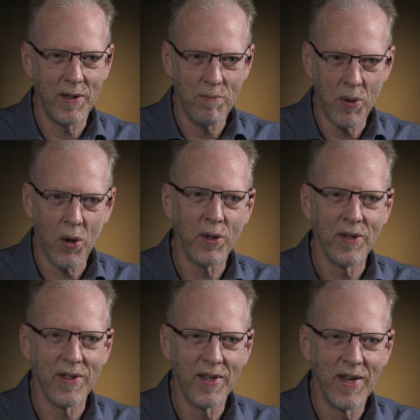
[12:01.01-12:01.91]
the
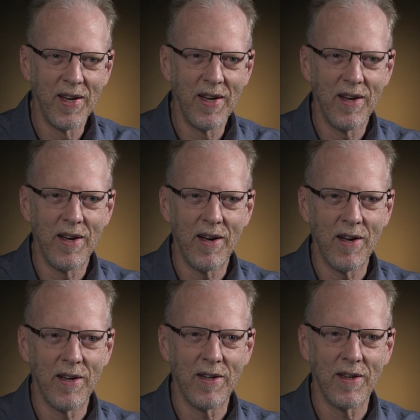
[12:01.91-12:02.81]
burden
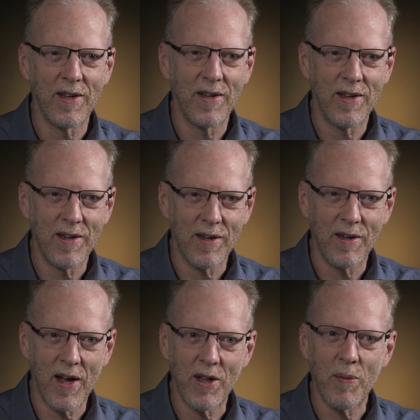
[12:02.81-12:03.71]
uh,
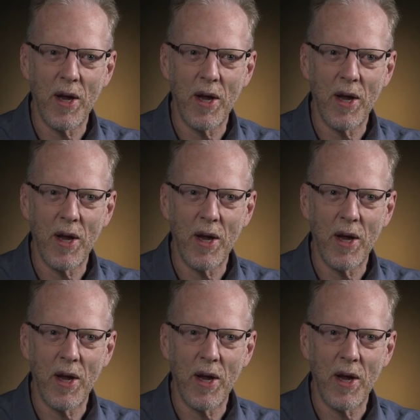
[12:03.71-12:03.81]
on the